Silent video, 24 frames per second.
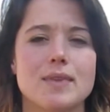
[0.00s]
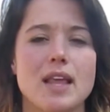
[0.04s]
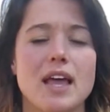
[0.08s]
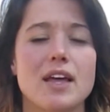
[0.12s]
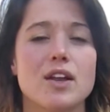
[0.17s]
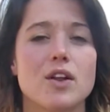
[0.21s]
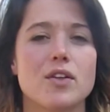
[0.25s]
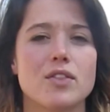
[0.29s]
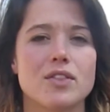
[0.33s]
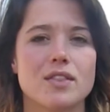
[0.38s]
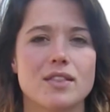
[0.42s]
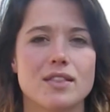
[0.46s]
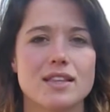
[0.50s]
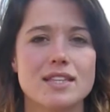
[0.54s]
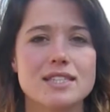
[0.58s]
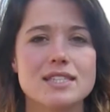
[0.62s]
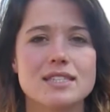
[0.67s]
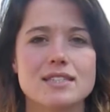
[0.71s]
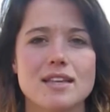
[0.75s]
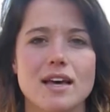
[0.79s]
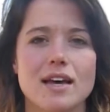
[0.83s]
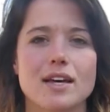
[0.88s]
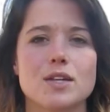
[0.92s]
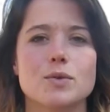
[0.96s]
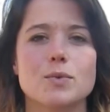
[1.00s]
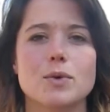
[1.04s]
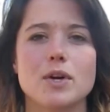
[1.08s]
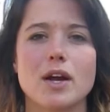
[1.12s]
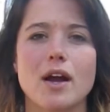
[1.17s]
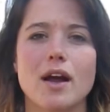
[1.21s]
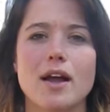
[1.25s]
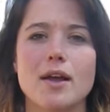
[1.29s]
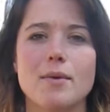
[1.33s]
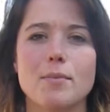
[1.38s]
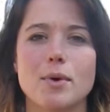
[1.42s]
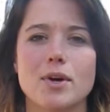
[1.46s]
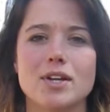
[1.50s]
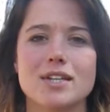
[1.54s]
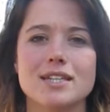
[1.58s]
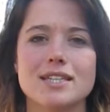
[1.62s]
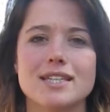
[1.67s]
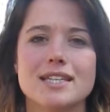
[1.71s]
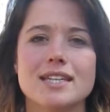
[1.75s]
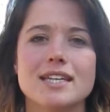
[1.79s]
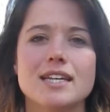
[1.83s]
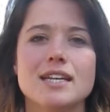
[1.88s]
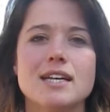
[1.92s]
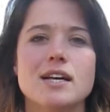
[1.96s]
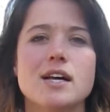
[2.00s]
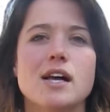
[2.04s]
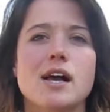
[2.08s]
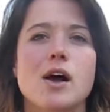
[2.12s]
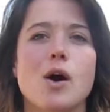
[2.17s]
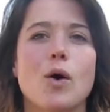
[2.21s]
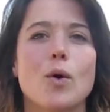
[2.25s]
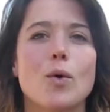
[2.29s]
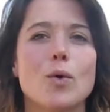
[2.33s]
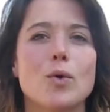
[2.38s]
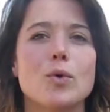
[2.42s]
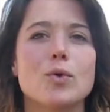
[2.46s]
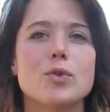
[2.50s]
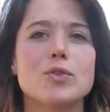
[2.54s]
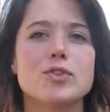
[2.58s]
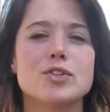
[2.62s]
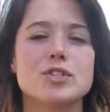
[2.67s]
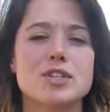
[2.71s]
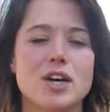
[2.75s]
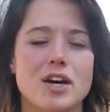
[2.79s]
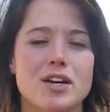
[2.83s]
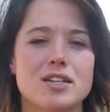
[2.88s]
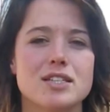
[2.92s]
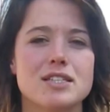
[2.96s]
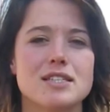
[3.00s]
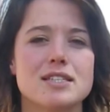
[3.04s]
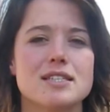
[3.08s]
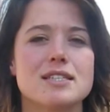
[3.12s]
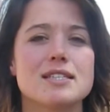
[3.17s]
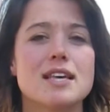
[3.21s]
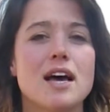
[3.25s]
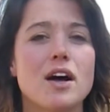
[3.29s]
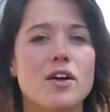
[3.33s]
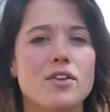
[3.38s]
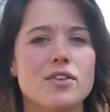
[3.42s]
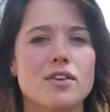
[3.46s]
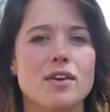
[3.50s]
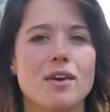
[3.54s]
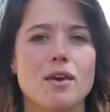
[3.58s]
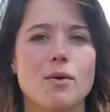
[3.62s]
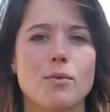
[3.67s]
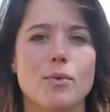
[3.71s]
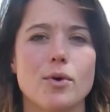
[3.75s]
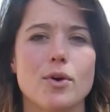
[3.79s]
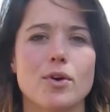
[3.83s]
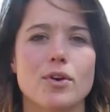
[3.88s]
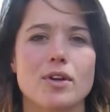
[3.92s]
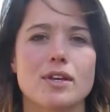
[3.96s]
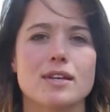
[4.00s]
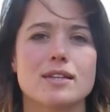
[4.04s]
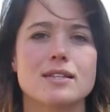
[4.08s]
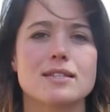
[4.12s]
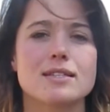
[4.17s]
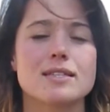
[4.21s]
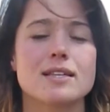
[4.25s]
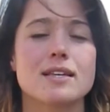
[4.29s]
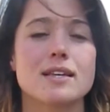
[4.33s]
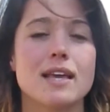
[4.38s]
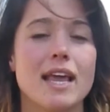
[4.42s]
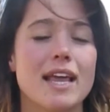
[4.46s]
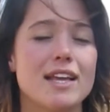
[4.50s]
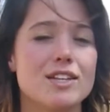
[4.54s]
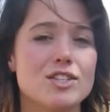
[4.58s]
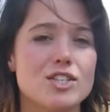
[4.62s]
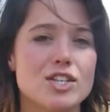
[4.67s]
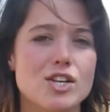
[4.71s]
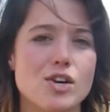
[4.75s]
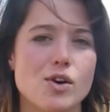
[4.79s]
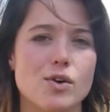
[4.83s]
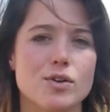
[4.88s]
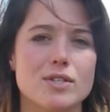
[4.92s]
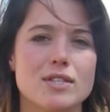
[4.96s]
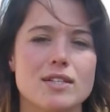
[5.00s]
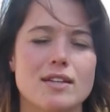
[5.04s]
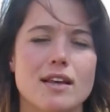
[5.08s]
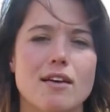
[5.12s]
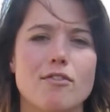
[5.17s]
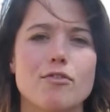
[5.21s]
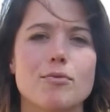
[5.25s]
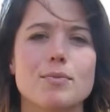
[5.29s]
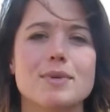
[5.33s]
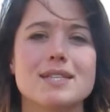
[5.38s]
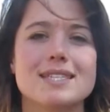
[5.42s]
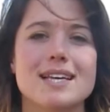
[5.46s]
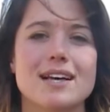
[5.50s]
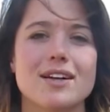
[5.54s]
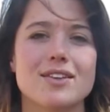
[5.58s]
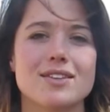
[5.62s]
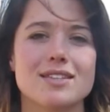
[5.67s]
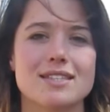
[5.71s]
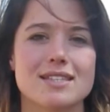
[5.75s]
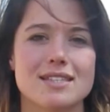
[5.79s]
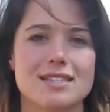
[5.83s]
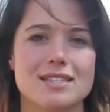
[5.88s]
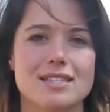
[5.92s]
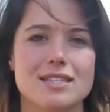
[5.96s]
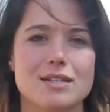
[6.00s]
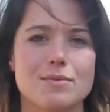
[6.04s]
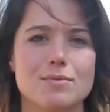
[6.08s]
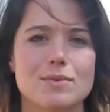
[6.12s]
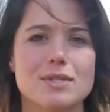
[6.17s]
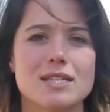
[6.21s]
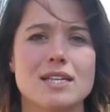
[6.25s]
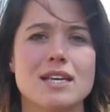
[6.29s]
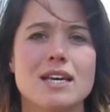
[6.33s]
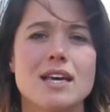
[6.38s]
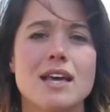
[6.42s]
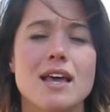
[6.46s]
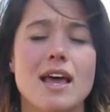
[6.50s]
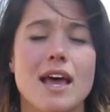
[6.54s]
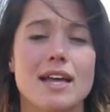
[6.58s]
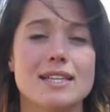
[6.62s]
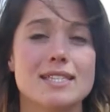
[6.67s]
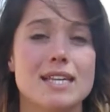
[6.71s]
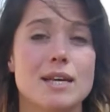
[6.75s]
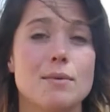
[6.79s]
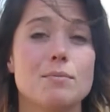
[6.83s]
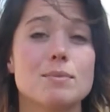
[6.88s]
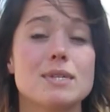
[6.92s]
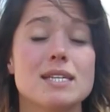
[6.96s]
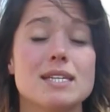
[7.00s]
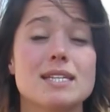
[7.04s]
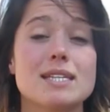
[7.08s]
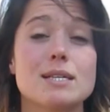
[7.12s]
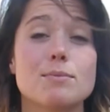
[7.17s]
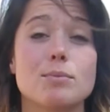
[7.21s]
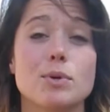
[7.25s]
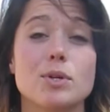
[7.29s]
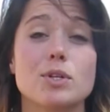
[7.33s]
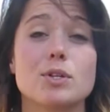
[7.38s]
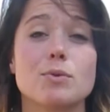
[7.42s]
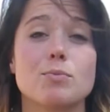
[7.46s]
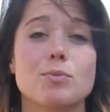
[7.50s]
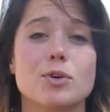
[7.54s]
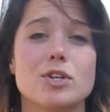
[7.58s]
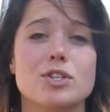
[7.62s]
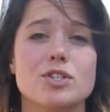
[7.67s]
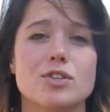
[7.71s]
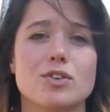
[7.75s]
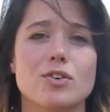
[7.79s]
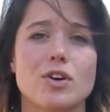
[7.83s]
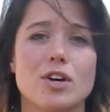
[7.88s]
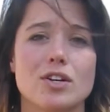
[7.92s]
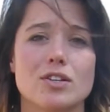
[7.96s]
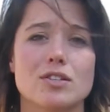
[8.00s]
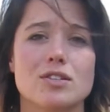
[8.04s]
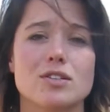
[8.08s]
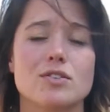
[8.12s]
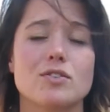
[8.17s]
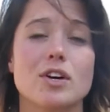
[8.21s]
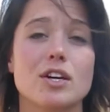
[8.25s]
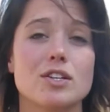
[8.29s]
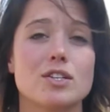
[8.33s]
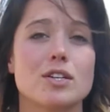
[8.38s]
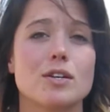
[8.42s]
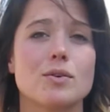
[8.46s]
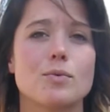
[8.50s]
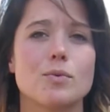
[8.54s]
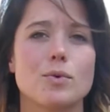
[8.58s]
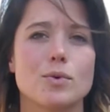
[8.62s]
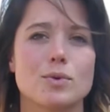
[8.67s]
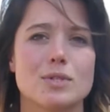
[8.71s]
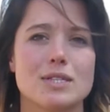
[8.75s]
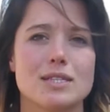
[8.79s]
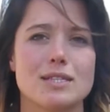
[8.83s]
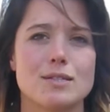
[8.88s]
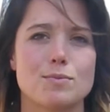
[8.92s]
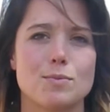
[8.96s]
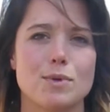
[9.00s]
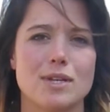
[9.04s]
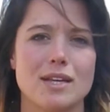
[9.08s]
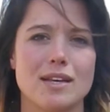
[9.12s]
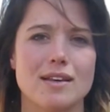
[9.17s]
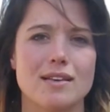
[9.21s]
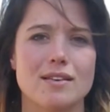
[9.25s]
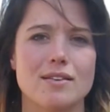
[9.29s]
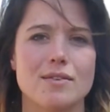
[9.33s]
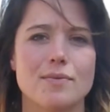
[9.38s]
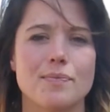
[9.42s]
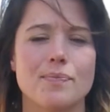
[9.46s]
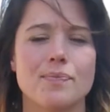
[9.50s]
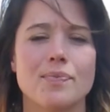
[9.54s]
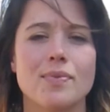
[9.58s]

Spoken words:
And on this side, where I am on, all the doctors, healthcare workers, NGOs and government health systems attempting to build a bridge across the rushing waters beneath.